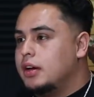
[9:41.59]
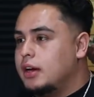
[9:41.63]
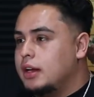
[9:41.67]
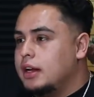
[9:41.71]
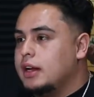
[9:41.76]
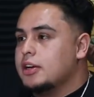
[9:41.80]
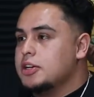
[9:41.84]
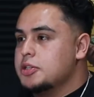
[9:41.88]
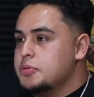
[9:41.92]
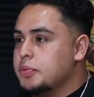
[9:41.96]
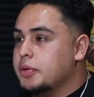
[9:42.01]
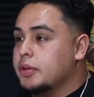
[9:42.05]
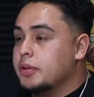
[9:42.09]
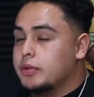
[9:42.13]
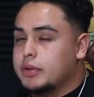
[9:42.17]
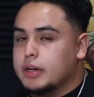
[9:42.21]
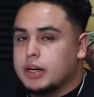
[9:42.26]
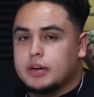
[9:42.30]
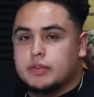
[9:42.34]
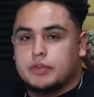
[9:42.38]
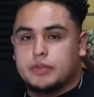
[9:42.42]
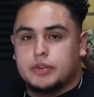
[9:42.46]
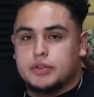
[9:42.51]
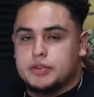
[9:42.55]
and I was building
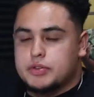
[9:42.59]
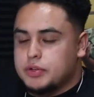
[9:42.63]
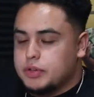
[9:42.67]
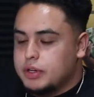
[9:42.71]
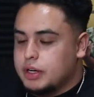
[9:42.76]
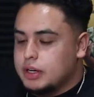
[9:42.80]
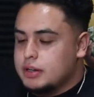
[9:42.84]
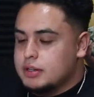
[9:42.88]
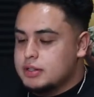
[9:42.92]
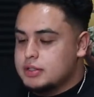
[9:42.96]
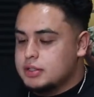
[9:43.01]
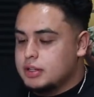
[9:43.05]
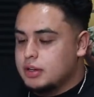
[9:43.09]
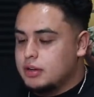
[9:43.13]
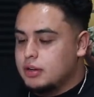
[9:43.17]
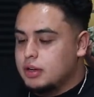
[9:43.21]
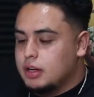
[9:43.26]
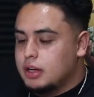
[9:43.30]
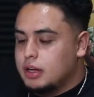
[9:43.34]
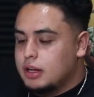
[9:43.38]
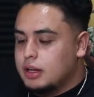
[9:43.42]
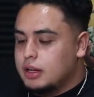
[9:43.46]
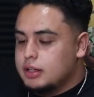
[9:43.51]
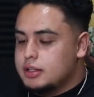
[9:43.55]
credit for 2 years, so
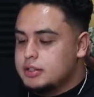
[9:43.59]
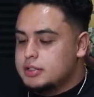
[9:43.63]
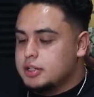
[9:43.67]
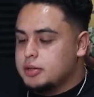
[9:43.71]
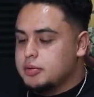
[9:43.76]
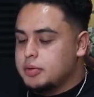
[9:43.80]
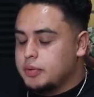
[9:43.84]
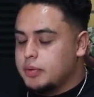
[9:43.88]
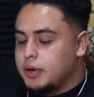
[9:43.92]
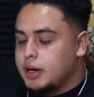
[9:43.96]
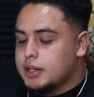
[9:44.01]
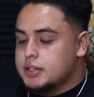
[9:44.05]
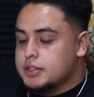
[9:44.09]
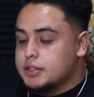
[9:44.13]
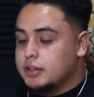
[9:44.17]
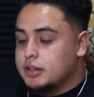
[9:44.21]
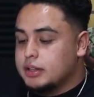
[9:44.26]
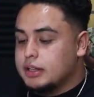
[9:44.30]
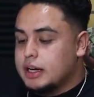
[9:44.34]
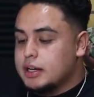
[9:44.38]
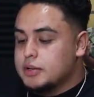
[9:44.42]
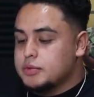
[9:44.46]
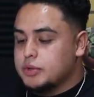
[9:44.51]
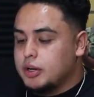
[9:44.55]
it took me a while to
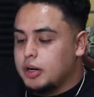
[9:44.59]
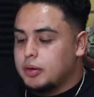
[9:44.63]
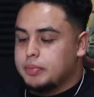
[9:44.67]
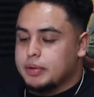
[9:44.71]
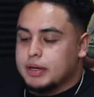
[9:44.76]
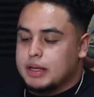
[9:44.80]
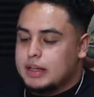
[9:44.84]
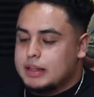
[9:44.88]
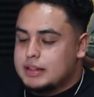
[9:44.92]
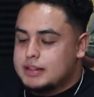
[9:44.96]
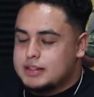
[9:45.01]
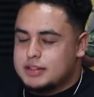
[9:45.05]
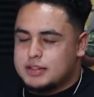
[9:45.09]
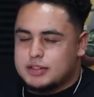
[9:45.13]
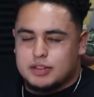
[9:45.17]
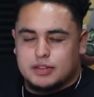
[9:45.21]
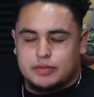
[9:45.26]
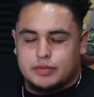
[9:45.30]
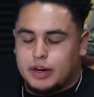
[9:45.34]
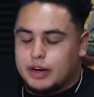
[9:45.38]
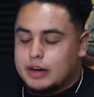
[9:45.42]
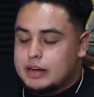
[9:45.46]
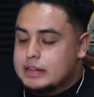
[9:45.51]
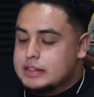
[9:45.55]
learn that as well. But it's
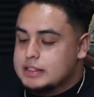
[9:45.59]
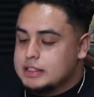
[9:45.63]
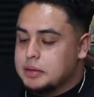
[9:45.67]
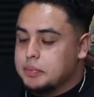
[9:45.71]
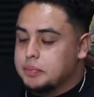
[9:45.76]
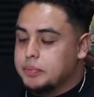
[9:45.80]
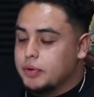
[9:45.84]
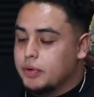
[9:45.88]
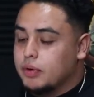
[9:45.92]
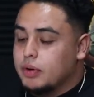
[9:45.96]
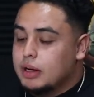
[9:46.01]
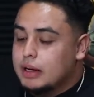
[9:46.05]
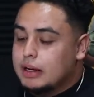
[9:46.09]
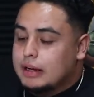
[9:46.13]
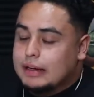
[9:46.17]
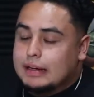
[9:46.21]
very simple.